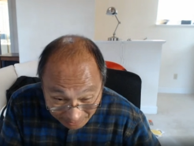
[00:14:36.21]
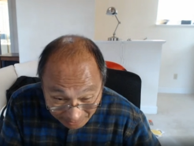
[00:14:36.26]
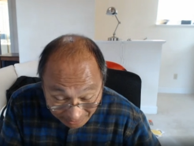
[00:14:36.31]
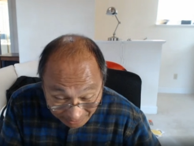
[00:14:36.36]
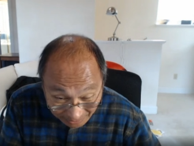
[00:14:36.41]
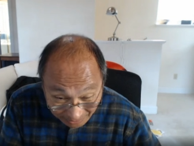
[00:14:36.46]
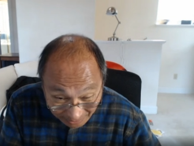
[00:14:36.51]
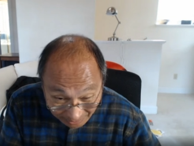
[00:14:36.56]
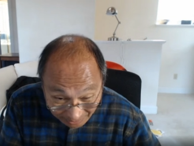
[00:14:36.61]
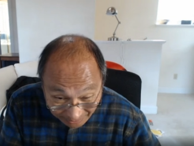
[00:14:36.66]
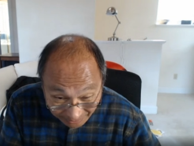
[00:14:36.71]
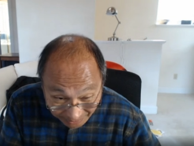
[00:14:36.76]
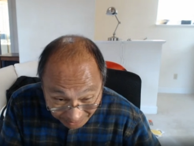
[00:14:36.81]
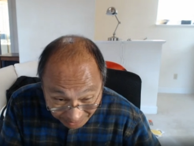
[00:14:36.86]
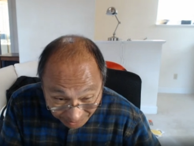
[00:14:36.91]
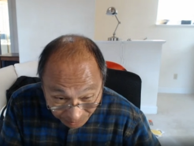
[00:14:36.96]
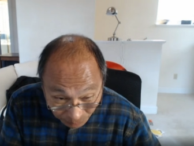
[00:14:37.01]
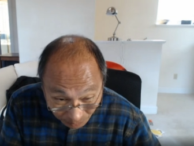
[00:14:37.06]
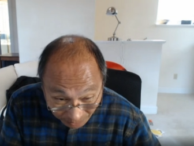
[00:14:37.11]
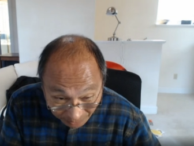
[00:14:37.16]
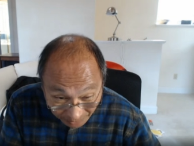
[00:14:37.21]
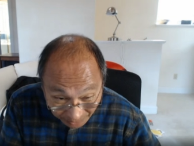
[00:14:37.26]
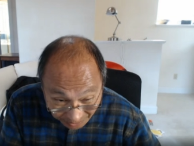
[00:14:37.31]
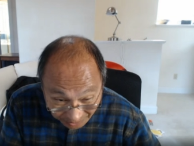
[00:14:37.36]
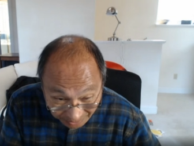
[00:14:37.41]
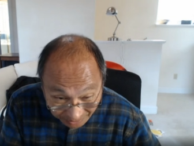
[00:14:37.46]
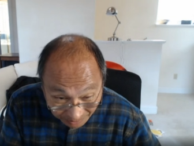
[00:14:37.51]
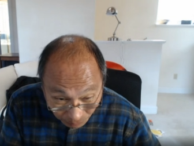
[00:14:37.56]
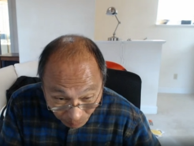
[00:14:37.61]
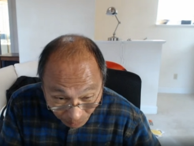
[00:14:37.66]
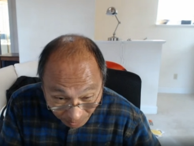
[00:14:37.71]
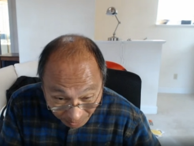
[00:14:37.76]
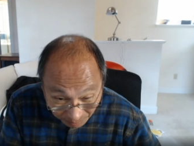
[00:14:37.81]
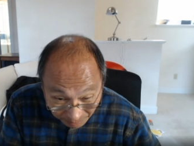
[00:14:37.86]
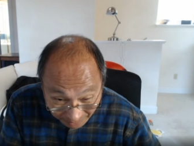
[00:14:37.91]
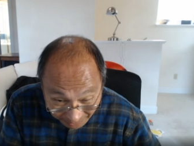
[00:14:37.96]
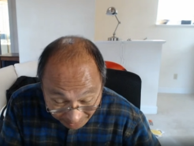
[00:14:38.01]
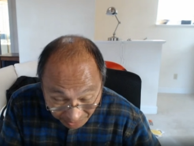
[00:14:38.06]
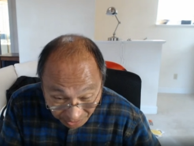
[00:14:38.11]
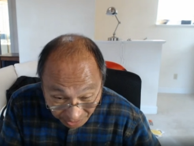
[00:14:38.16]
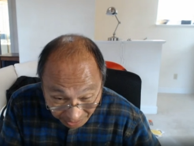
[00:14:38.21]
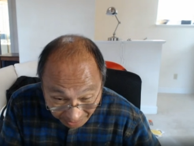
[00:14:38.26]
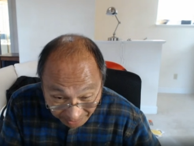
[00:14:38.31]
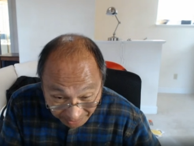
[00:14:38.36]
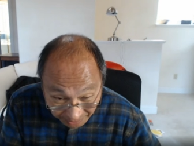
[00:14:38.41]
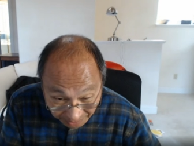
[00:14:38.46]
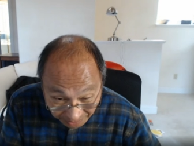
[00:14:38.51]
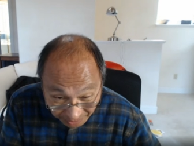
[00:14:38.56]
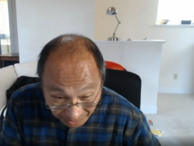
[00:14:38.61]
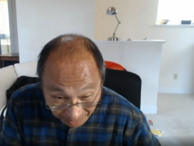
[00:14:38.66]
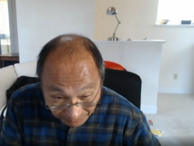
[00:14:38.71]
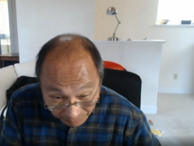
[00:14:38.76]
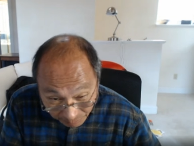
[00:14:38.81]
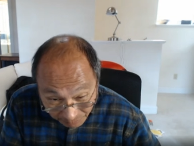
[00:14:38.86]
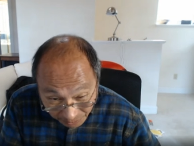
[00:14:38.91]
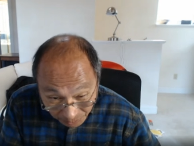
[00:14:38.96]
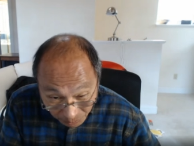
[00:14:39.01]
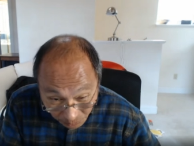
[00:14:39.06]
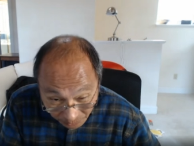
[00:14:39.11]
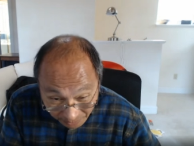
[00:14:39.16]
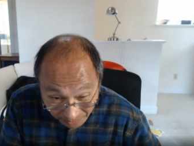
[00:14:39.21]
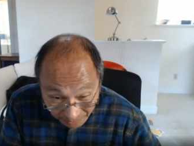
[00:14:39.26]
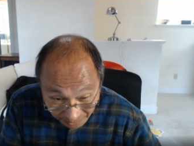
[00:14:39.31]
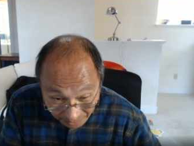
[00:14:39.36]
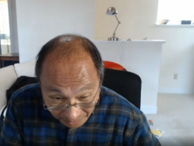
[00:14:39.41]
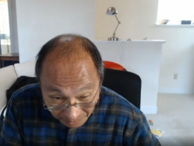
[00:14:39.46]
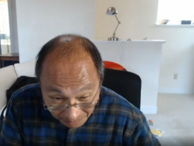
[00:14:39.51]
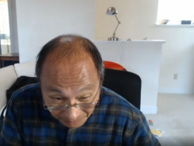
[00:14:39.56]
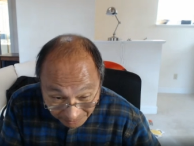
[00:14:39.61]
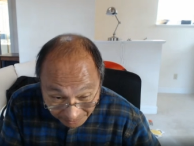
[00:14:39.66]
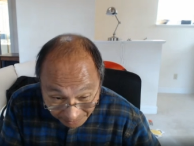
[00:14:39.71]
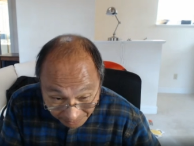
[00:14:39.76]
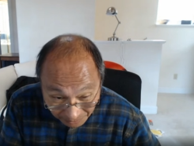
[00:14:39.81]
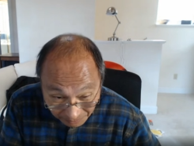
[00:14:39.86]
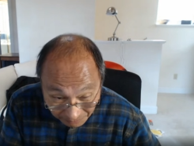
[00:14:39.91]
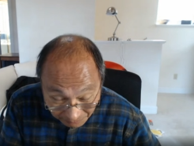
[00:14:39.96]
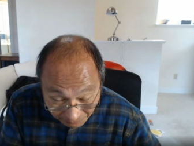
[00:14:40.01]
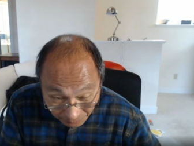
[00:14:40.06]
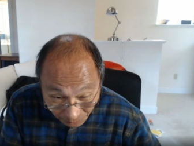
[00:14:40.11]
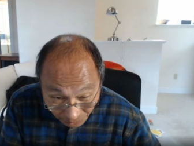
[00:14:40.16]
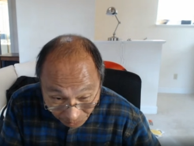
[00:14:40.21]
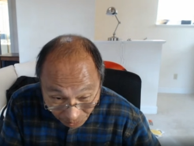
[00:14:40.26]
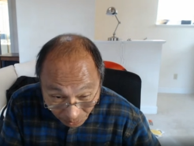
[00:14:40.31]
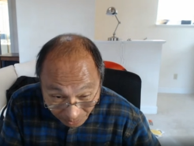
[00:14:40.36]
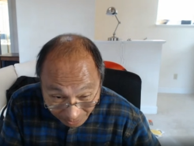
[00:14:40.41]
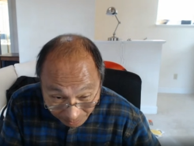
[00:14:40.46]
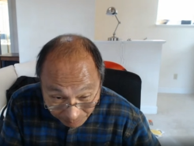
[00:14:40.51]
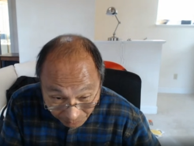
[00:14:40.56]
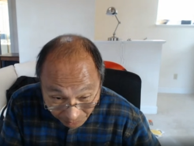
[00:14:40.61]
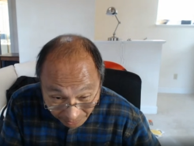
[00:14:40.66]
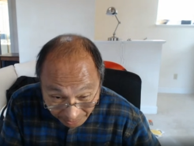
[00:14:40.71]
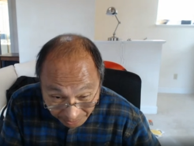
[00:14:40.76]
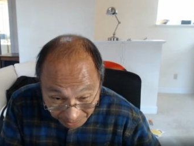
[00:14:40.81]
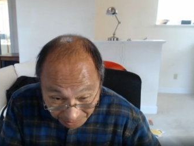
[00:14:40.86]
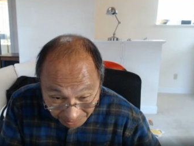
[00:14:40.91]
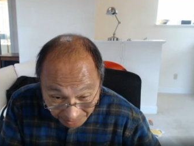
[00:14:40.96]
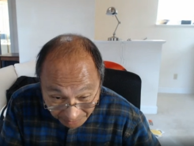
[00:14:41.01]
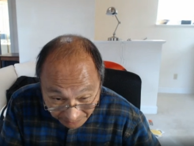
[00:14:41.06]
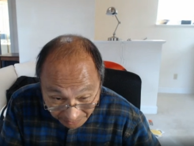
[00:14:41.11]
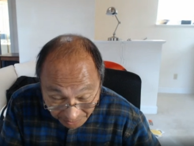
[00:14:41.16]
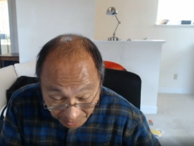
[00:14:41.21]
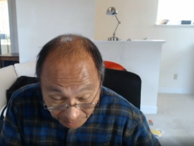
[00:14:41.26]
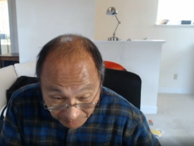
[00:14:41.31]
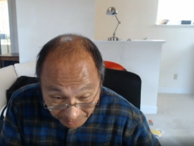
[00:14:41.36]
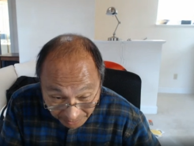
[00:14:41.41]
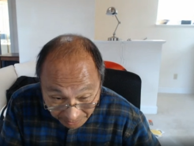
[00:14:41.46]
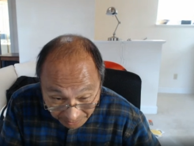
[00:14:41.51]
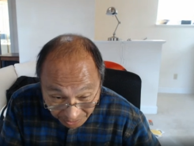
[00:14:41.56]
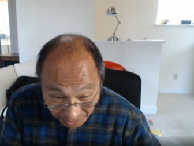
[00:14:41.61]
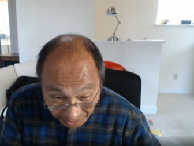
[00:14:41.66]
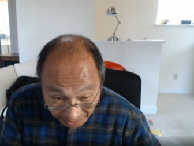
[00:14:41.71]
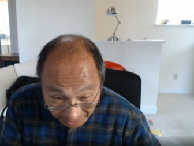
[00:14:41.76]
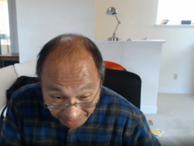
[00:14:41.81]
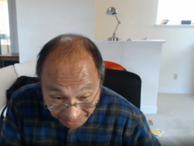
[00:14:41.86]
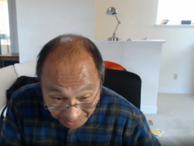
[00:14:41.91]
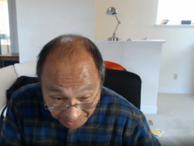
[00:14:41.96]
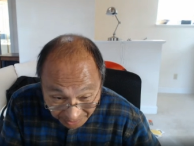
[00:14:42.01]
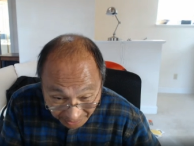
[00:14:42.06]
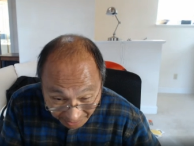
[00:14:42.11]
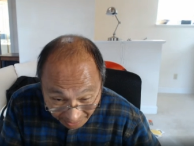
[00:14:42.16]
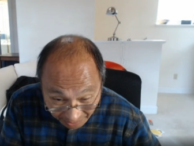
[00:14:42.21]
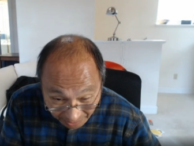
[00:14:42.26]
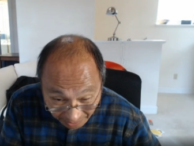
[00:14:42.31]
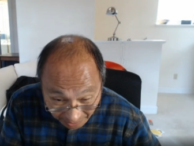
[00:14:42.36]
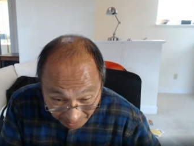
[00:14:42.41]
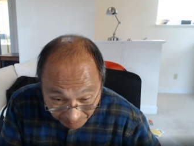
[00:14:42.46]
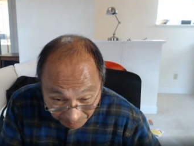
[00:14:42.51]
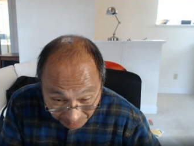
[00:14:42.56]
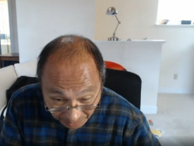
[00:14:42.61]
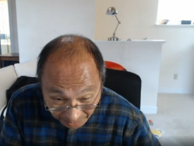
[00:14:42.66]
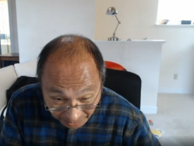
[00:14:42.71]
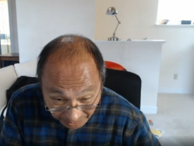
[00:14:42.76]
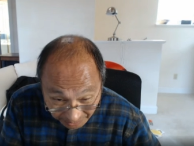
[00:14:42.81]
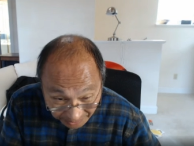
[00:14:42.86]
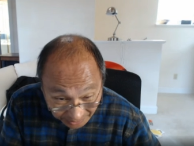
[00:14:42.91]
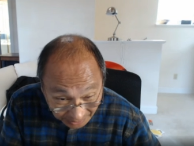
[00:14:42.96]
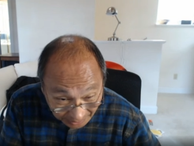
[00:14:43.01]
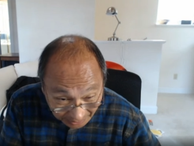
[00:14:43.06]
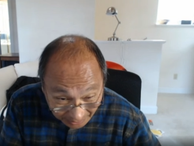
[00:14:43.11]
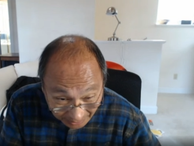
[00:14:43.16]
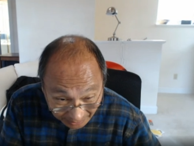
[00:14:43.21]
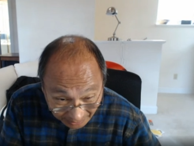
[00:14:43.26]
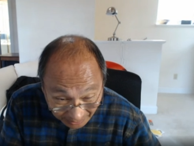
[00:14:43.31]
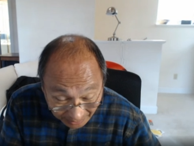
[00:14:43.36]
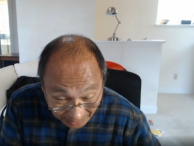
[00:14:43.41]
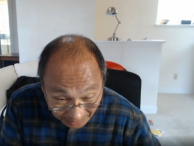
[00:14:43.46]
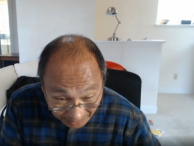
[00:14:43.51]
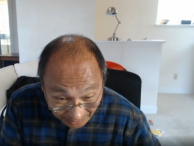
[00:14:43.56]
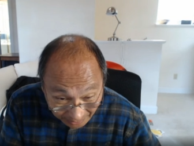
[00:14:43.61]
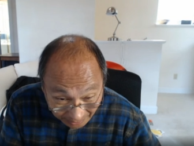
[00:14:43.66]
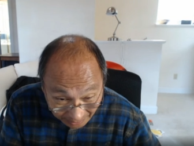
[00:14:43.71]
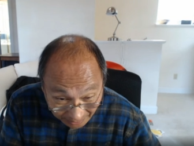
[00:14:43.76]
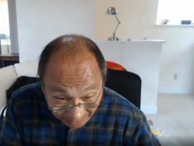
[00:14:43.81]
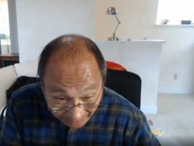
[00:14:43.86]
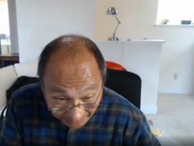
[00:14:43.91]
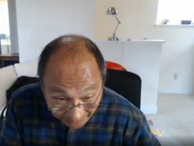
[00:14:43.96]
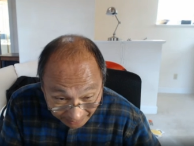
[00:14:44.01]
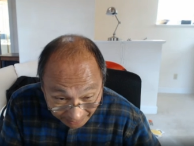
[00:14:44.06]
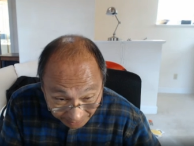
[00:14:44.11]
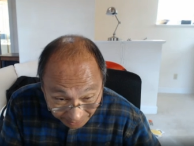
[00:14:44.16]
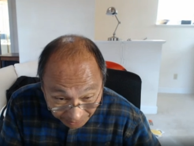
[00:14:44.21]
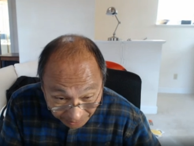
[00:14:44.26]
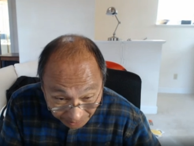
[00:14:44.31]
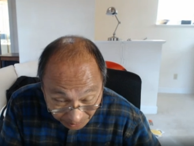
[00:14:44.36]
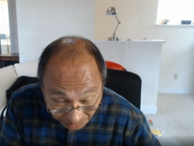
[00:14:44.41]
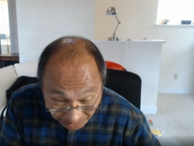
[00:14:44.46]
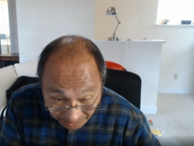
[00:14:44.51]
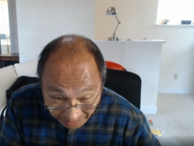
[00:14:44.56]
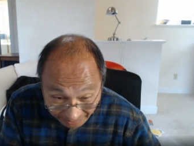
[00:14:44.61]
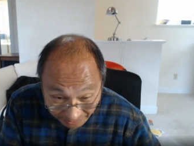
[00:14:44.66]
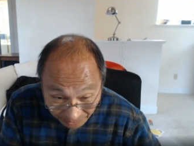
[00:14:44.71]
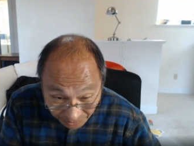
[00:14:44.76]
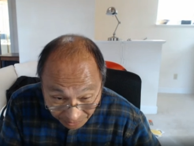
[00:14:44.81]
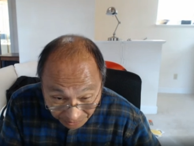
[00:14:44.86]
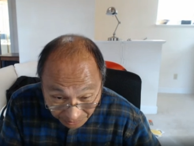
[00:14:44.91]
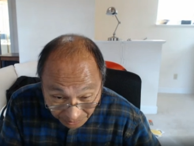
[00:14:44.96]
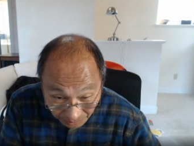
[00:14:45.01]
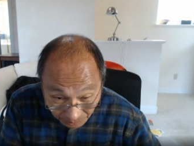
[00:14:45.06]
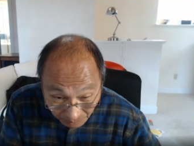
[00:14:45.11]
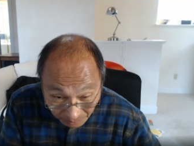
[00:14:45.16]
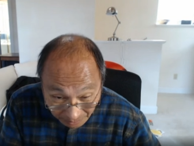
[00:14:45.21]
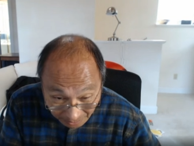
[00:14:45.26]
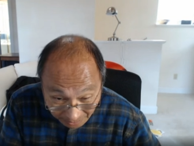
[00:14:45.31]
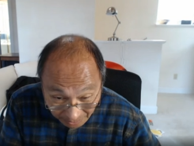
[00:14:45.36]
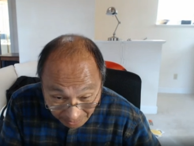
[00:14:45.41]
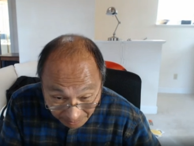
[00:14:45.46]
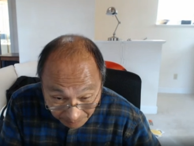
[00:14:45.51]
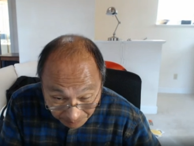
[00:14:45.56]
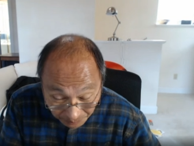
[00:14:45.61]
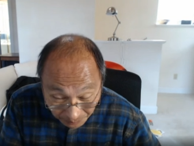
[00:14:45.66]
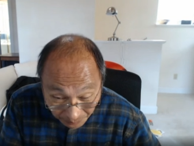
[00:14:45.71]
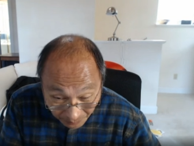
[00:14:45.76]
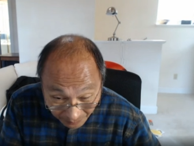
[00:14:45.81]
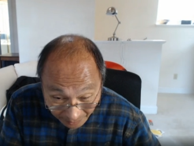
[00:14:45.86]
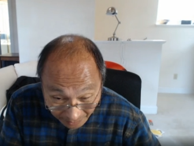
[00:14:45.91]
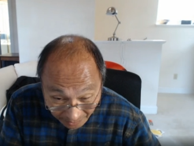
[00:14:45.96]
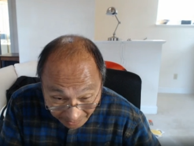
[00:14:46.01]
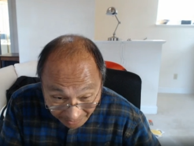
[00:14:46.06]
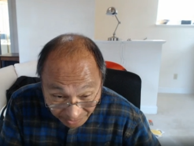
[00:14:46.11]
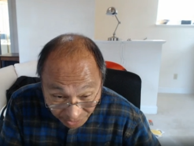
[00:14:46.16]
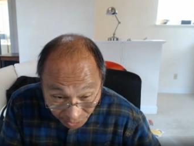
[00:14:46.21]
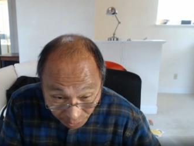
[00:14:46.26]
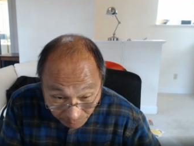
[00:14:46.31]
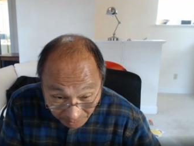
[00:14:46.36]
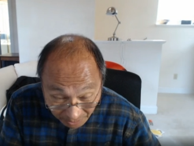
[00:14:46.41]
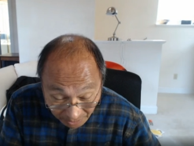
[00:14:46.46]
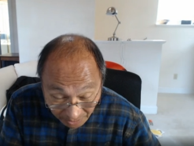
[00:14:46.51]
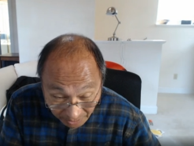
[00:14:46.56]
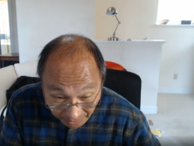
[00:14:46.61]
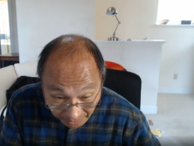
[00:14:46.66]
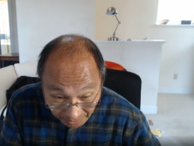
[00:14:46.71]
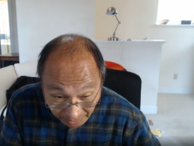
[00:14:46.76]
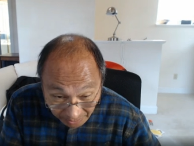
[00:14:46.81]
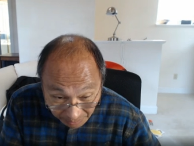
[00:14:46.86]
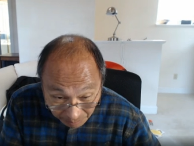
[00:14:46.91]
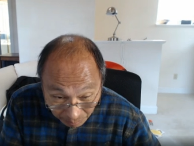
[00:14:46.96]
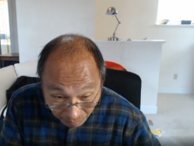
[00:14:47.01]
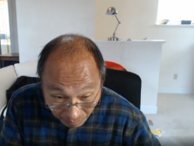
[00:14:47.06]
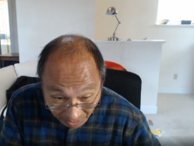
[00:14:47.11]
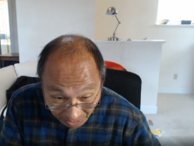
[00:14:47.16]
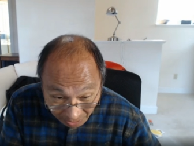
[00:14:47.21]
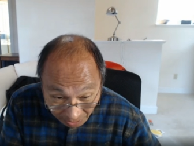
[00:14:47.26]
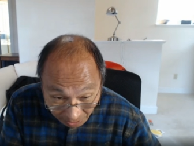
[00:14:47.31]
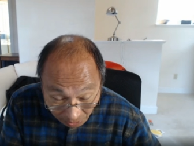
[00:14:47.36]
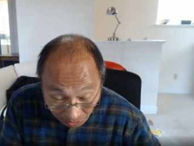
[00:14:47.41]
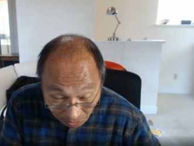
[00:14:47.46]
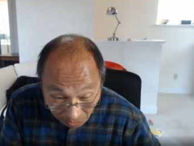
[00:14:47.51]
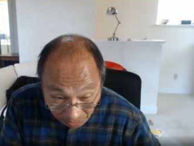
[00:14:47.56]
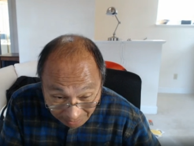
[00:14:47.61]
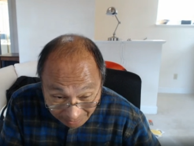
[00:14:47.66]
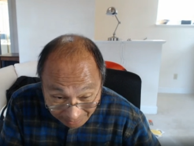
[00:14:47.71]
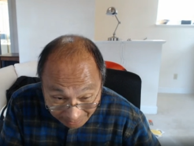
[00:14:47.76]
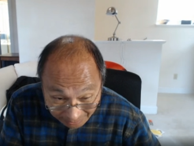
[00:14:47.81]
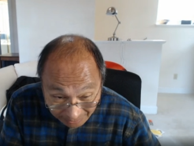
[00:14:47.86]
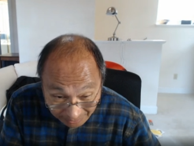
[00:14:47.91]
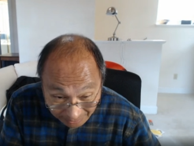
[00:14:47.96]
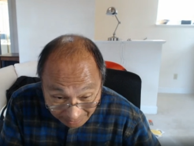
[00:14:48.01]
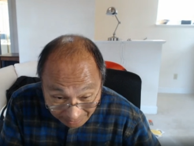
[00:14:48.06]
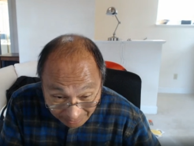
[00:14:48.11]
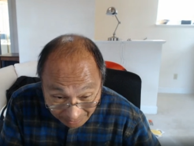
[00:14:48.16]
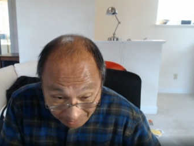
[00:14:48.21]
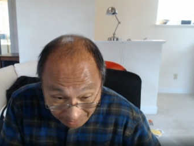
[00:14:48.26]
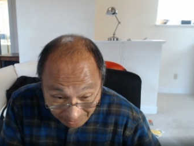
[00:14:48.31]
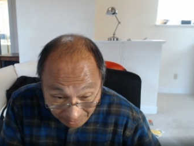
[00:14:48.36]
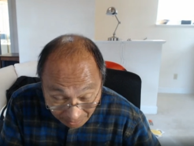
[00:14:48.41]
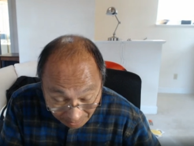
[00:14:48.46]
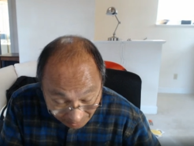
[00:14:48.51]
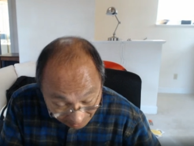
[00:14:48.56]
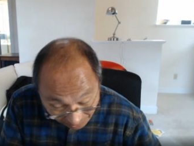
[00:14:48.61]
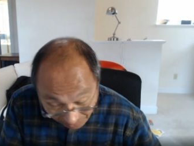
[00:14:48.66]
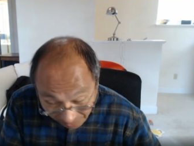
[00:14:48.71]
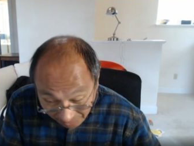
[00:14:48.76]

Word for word: Uh, this is one that's run by the Chinese government with the you know full cooperation of these big Chinese tech companies, uh, and they can use that to uh, intimately model uh, or